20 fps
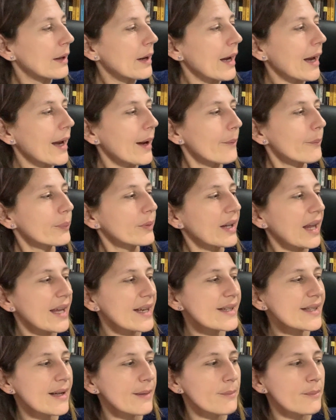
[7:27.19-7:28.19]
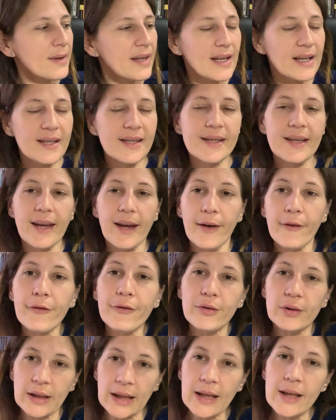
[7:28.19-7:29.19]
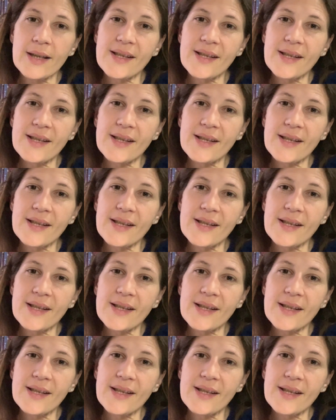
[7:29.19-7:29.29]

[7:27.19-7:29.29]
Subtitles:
and plan the meals carefully,